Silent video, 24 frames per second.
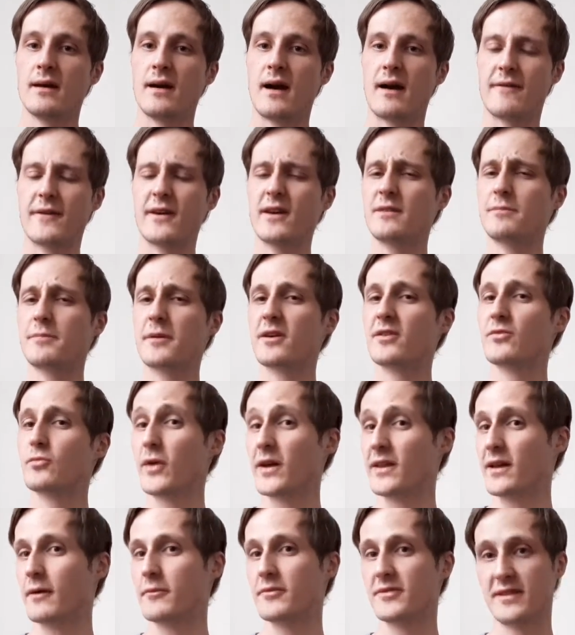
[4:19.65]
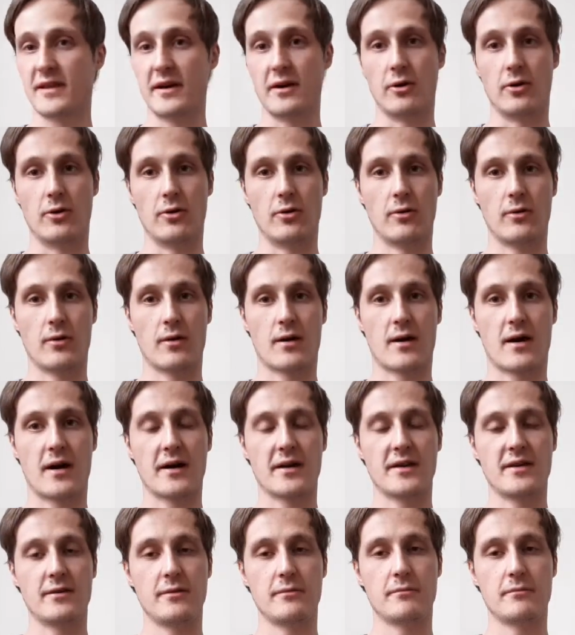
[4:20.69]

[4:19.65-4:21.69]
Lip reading: I think it's because when I was little, my